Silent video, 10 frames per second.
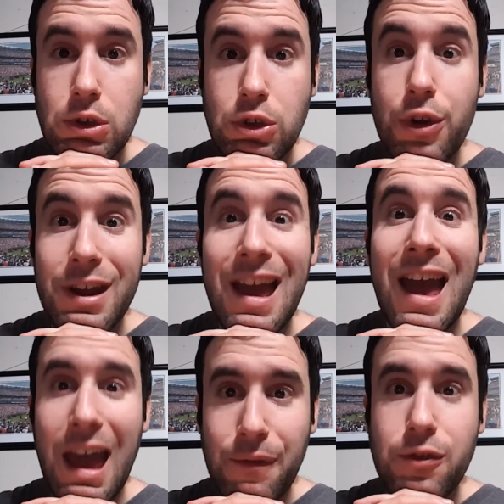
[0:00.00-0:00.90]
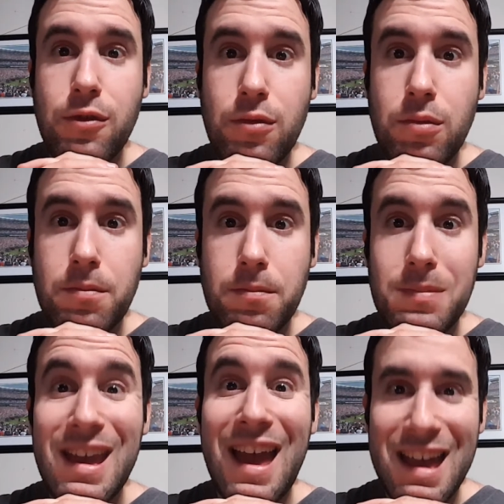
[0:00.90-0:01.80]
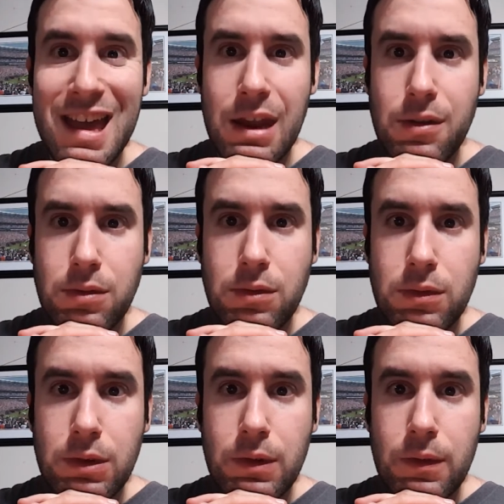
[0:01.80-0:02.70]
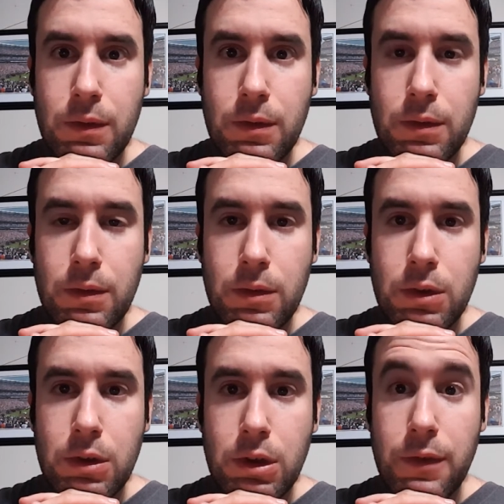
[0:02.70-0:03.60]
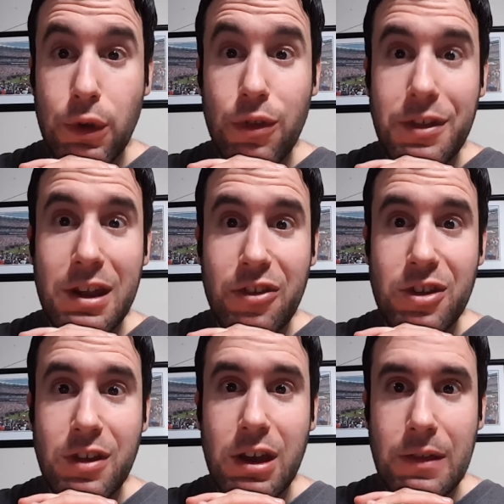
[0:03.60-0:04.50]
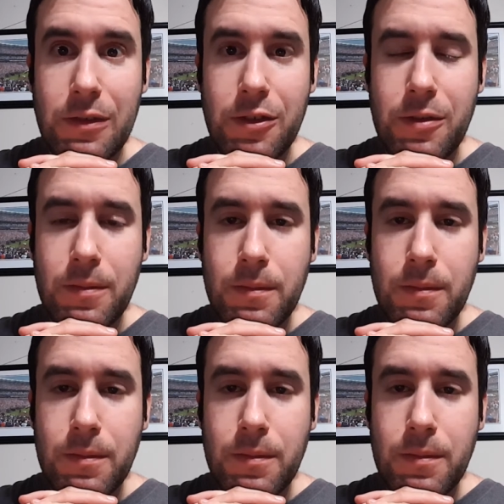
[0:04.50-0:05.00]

You're going to have to be ahead if you're the Tennessee Titans.